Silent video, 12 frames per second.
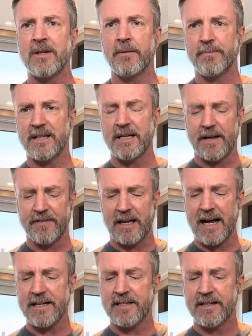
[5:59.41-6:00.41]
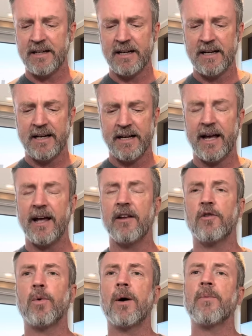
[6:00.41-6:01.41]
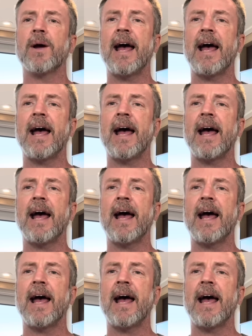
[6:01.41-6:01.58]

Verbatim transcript: But nonetheless, it is what we